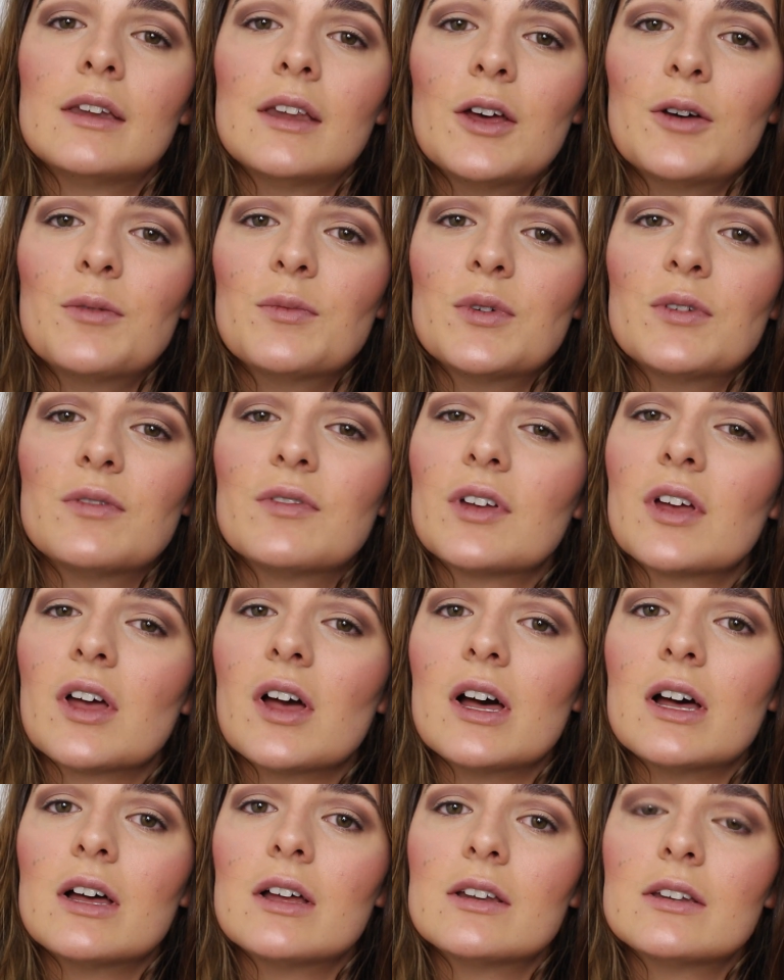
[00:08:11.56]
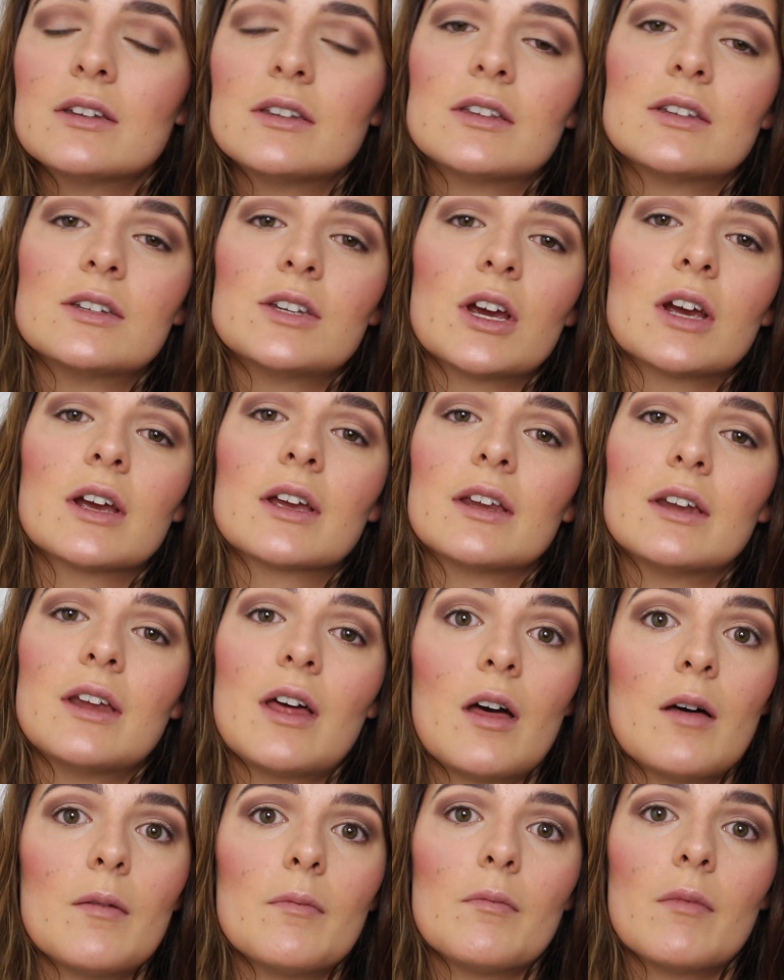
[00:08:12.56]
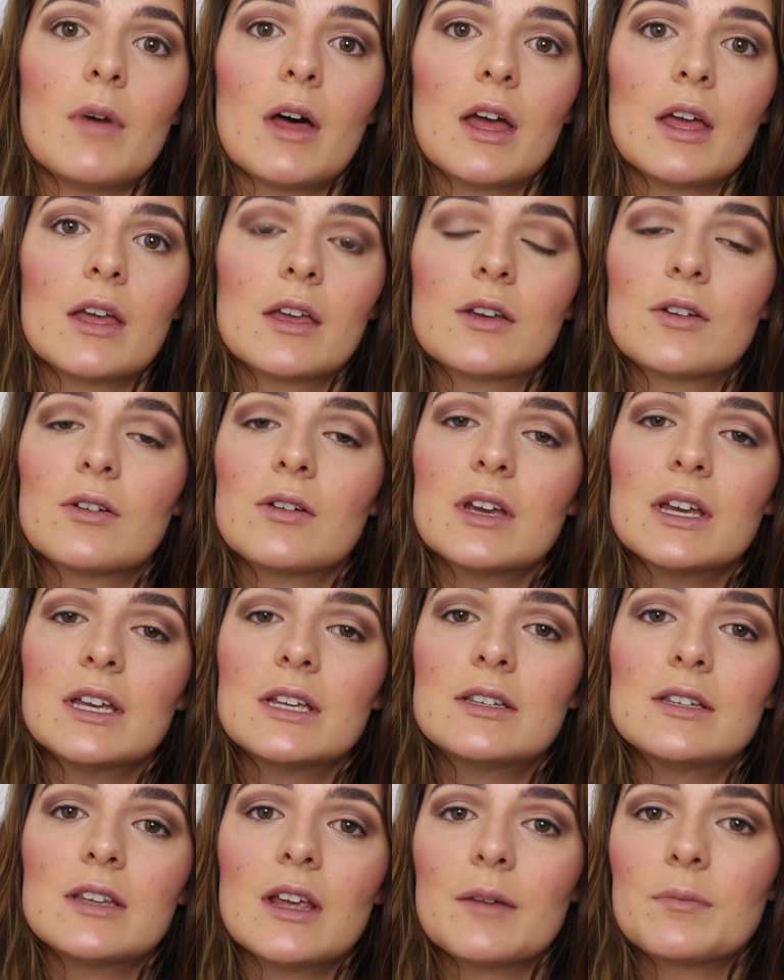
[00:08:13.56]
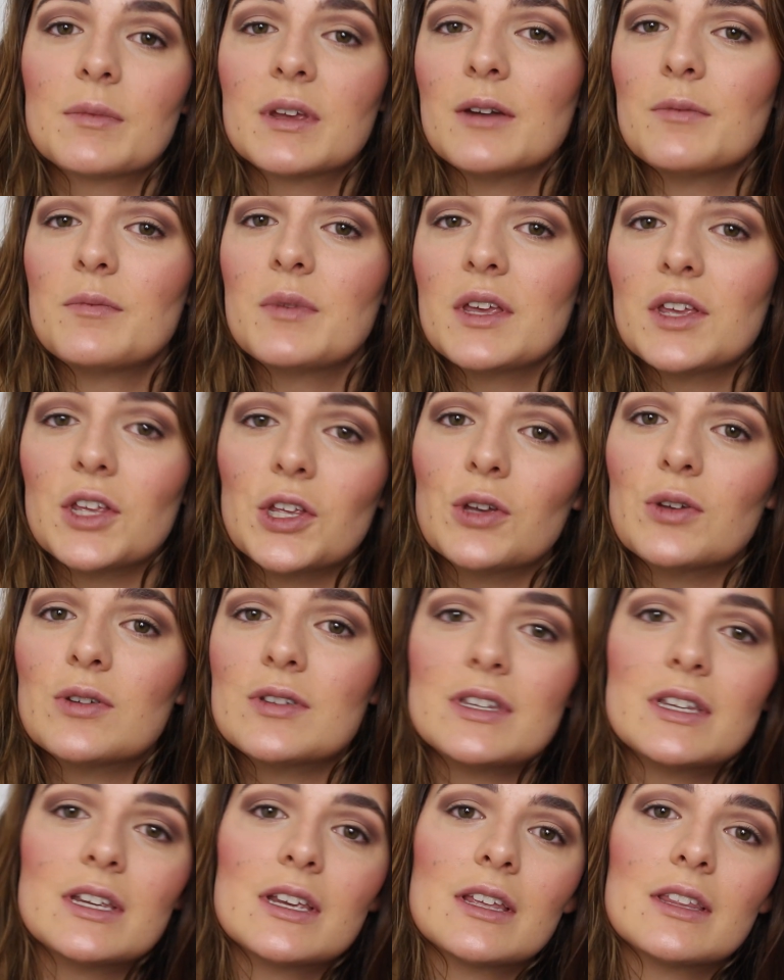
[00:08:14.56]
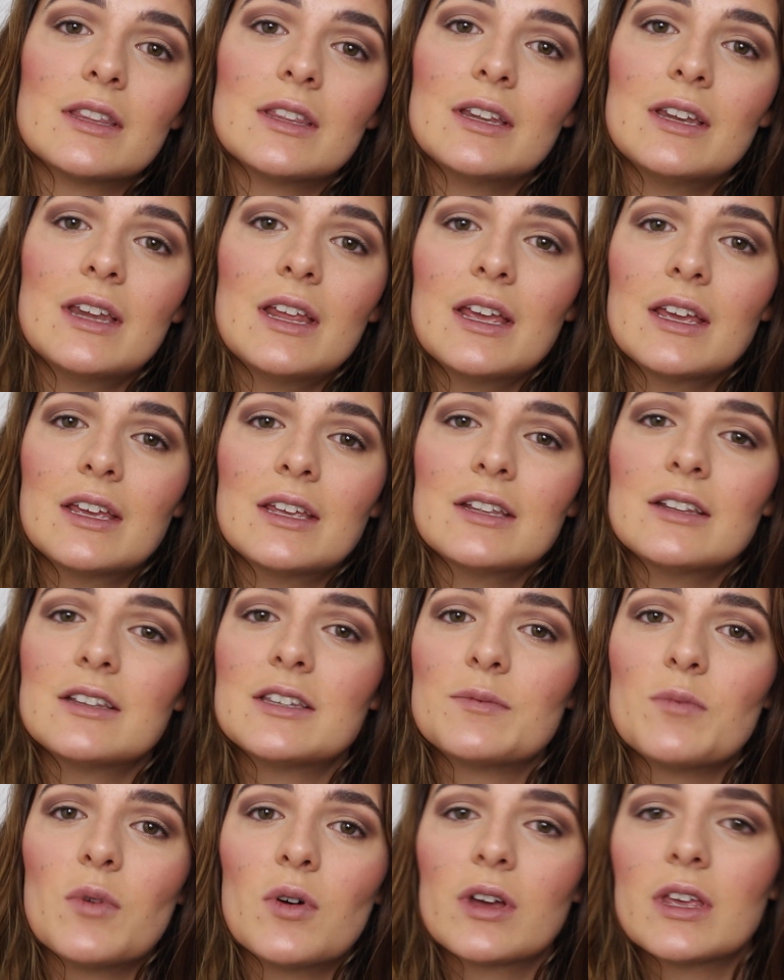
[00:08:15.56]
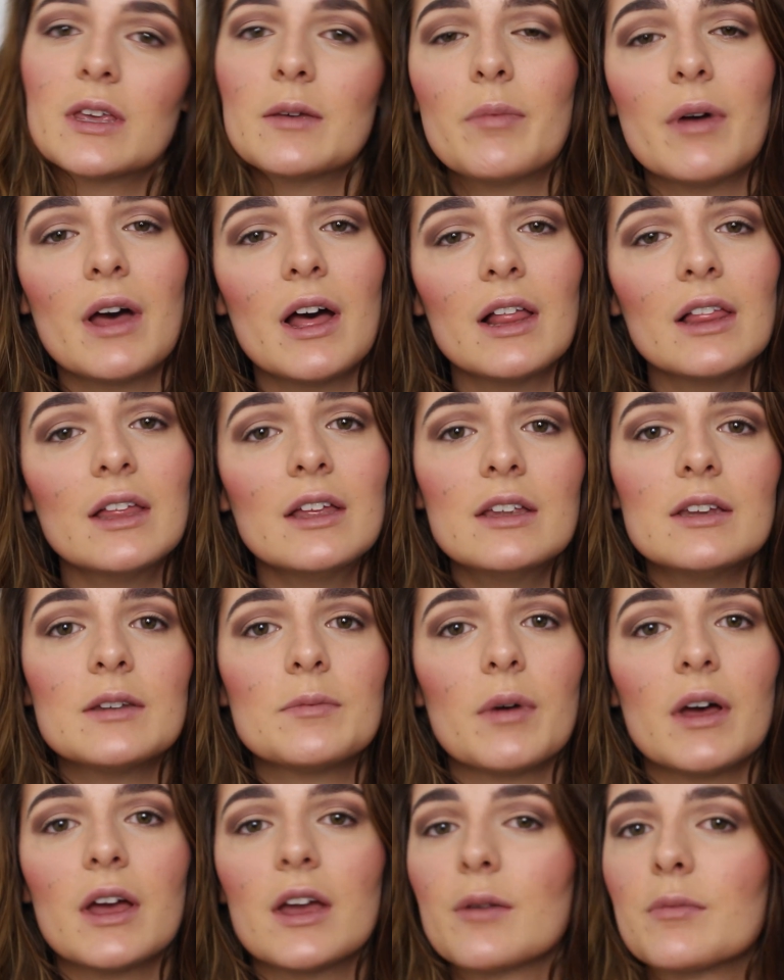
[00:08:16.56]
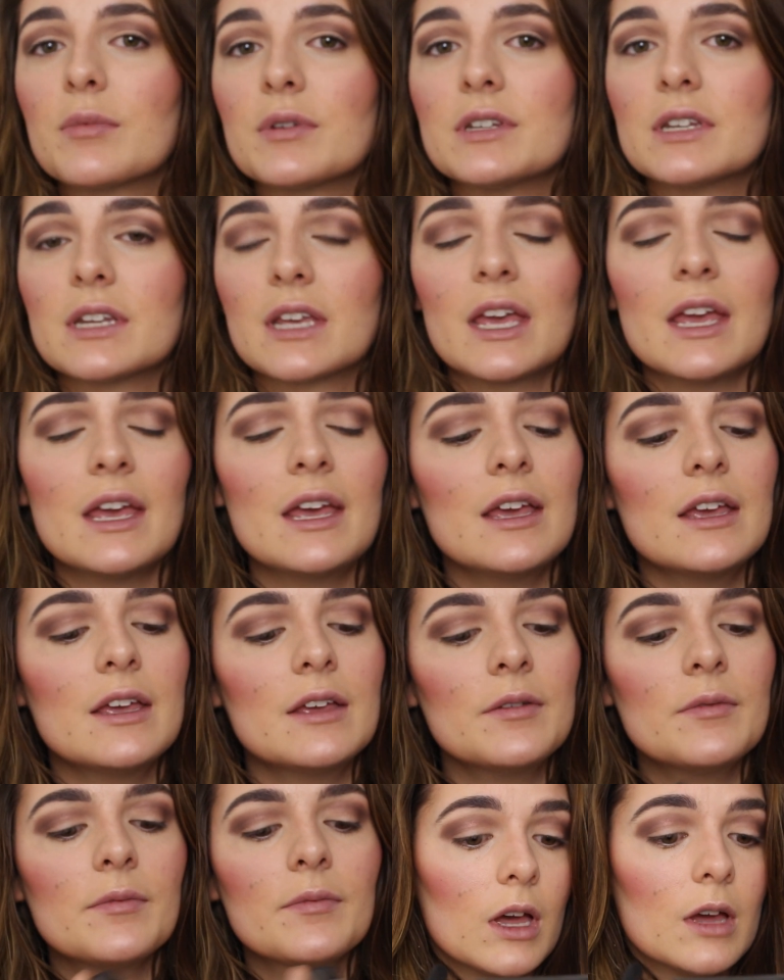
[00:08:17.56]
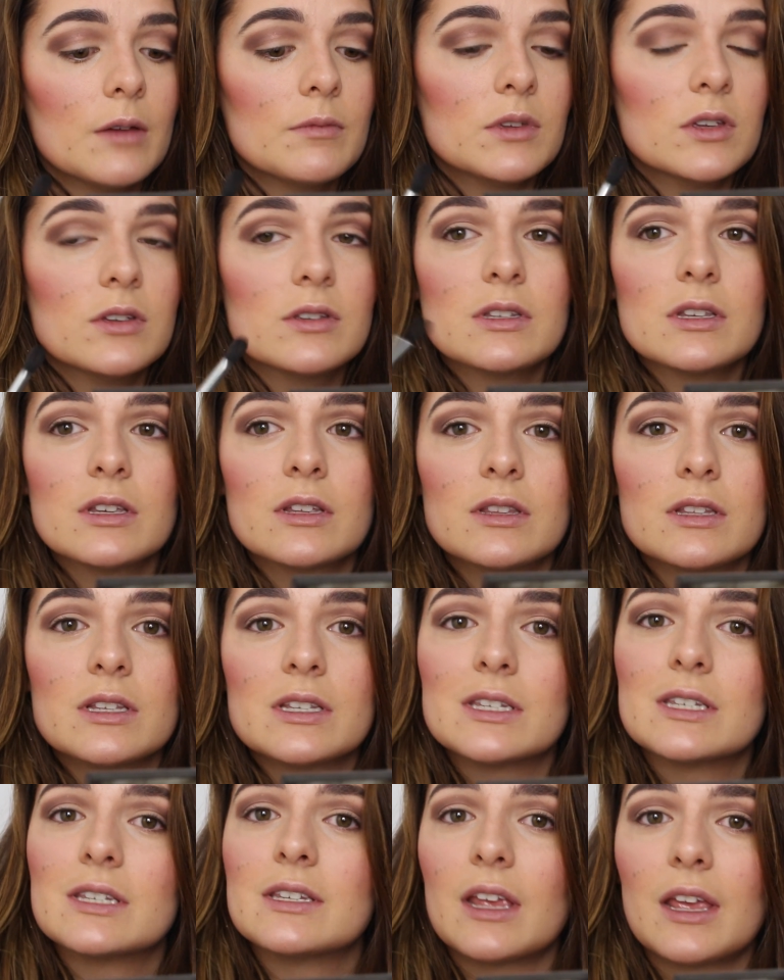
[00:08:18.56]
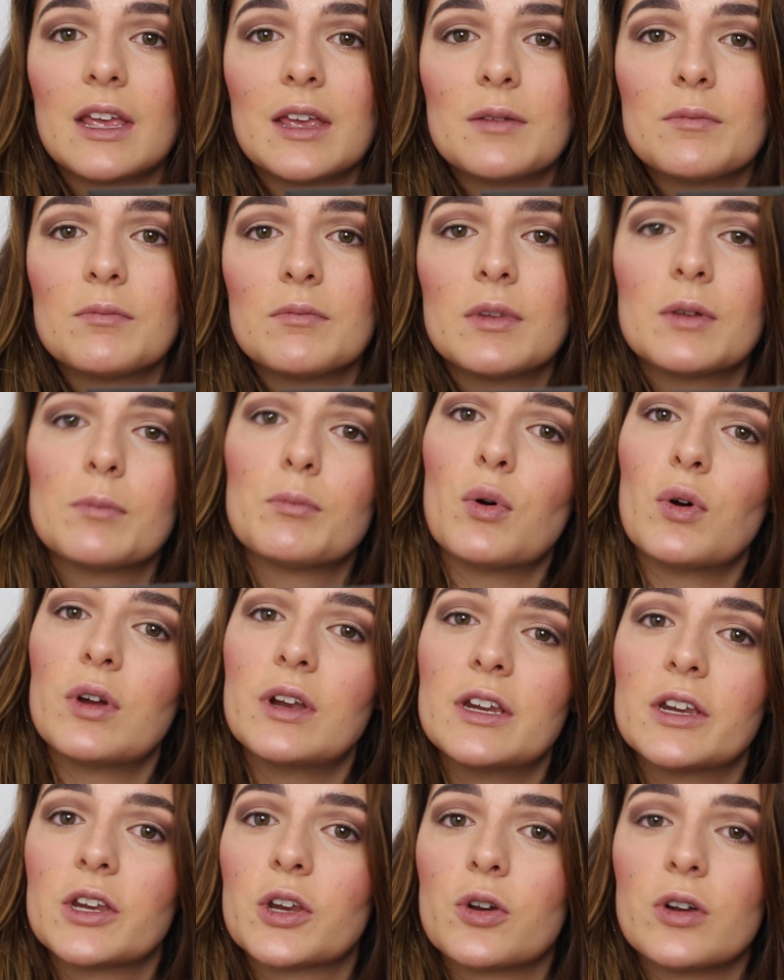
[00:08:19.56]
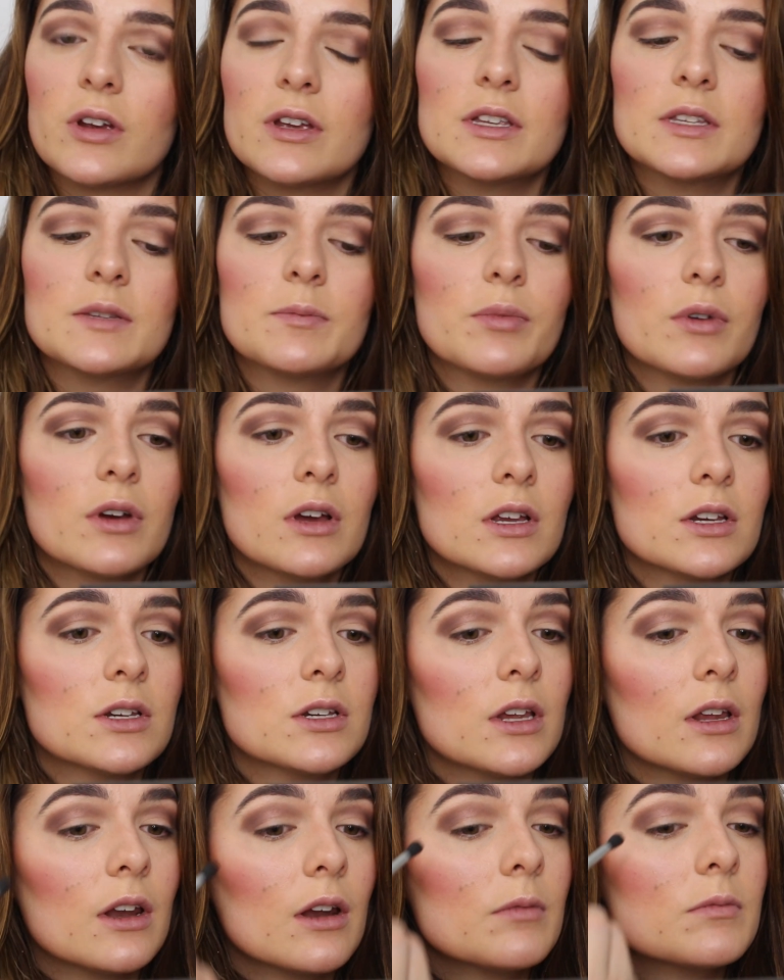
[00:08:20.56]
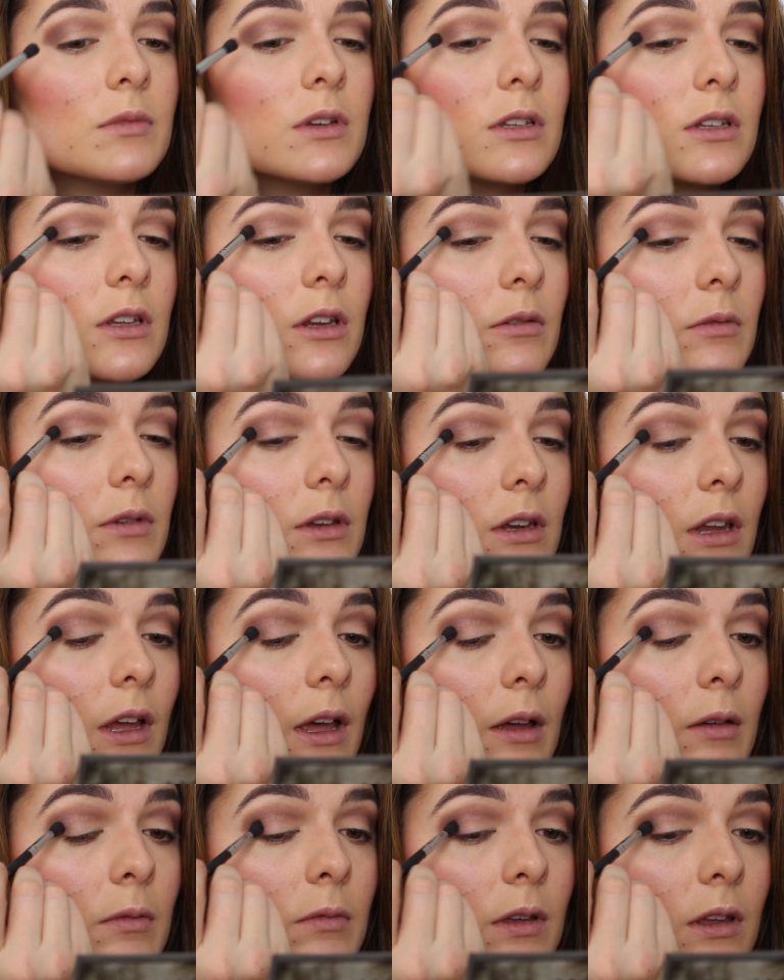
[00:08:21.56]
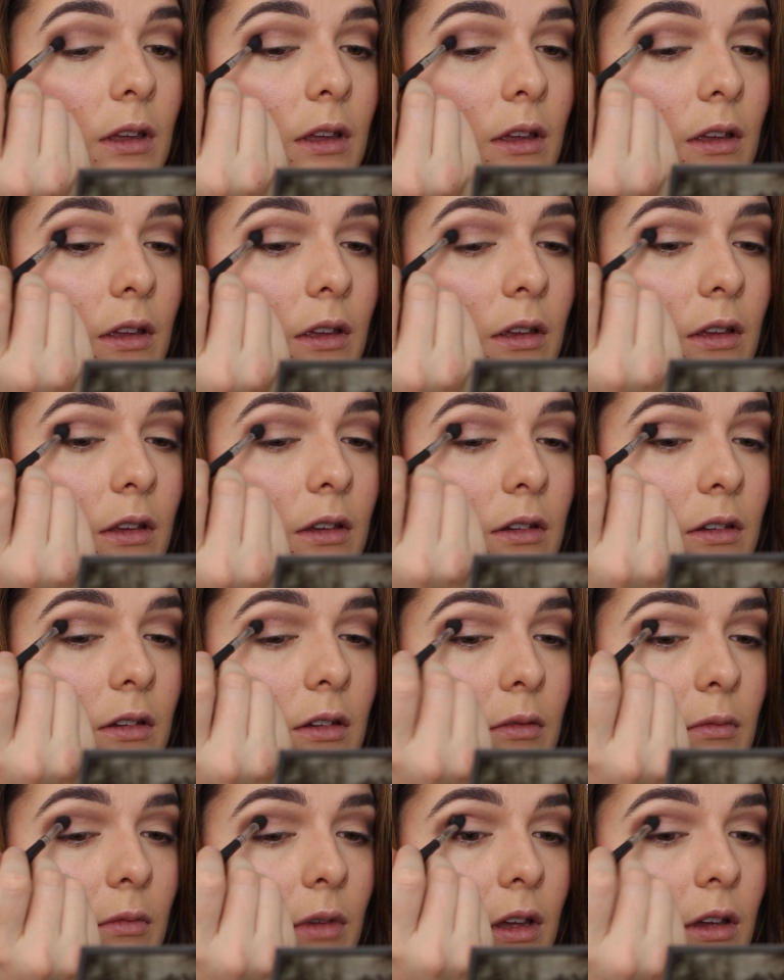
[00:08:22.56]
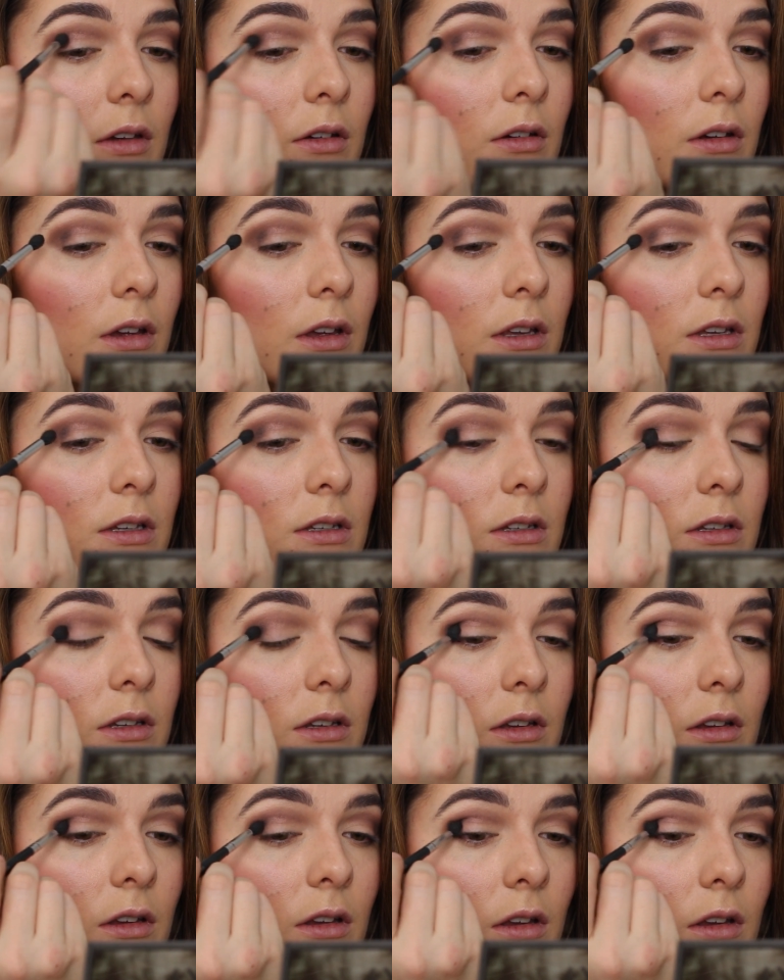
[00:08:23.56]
Now moving on to darken up my crease, I'm going to be using the Naked Smoky palette by Urban Decay. I'm using the same pointed crease brush, and I'm just going to be dabbing it into my crease.